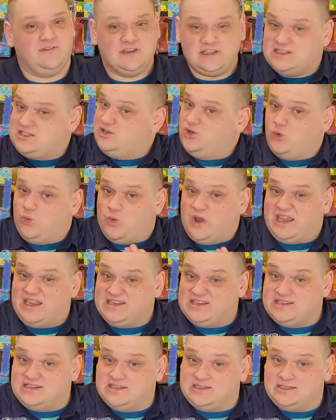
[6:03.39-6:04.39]
It still
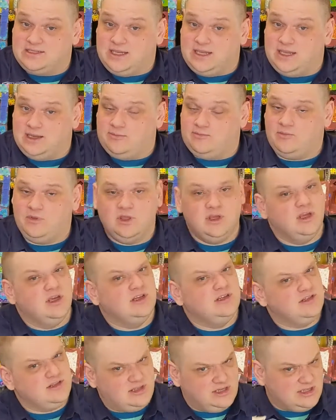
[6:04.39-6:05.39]
weighs the same.
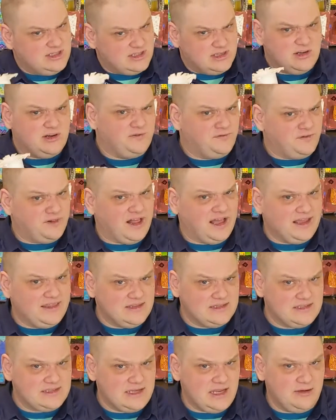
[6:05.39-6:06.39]
Do you think it's gonna fly
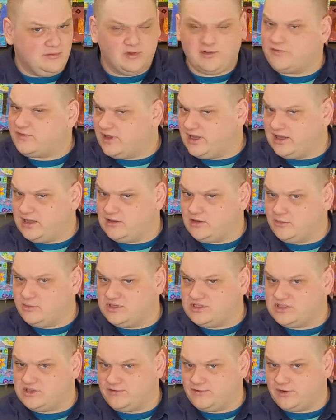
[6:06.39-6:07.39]
the same or fly a little
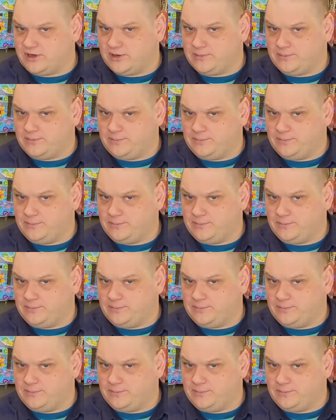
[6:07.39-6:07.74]
bit different?